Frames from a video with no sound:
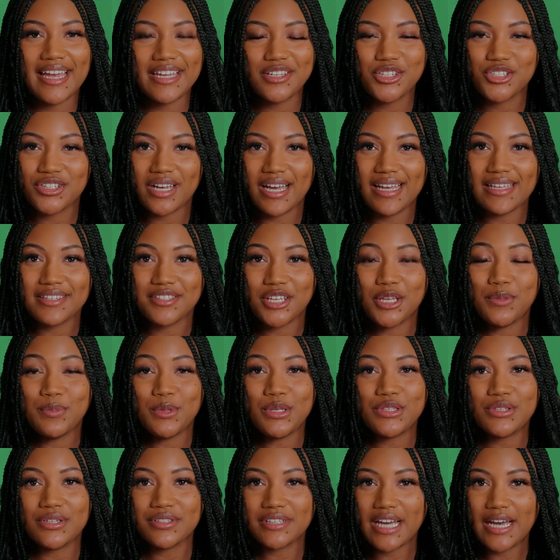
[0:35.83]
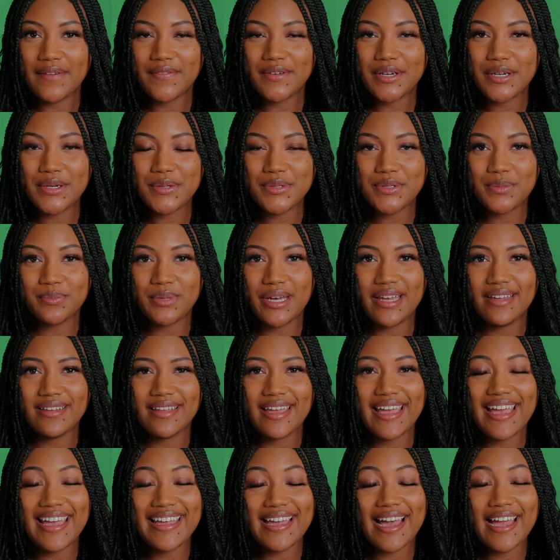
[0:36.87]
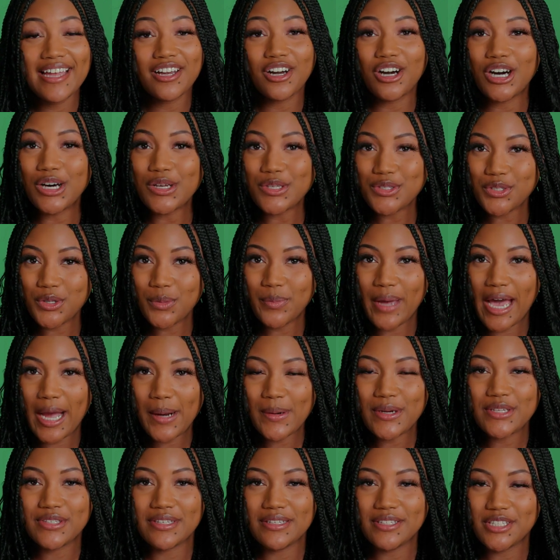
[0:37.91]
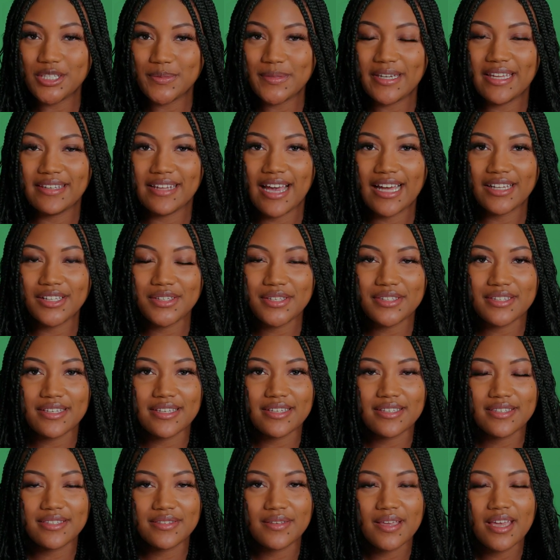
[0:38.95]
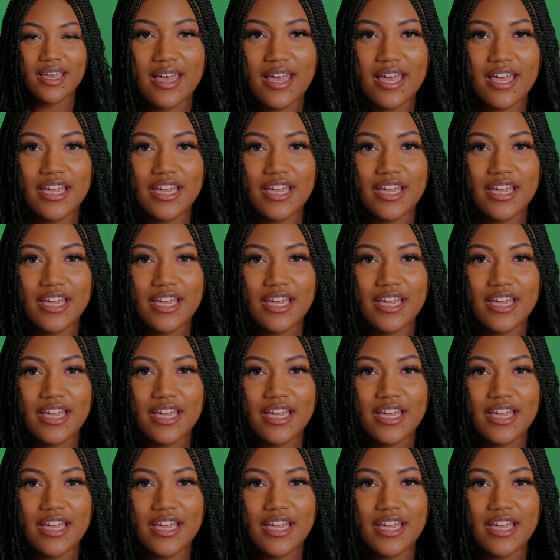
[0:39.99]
headshots and music covers, but AI also powers sentiment analysis.